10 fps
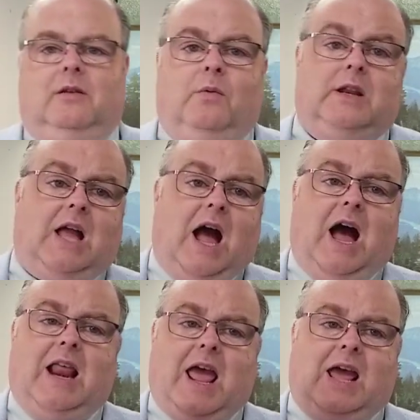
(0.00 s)
When
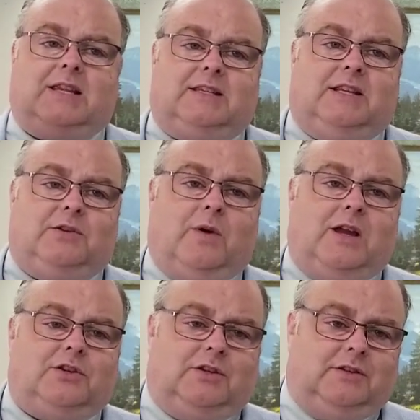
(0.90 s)
God asks these
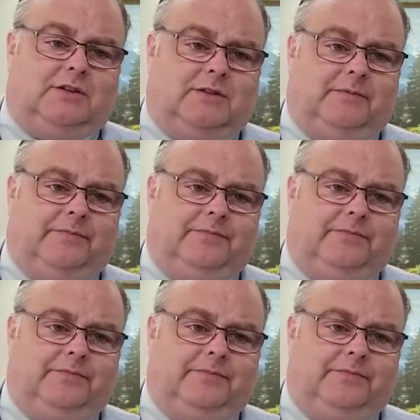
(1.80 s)
questions,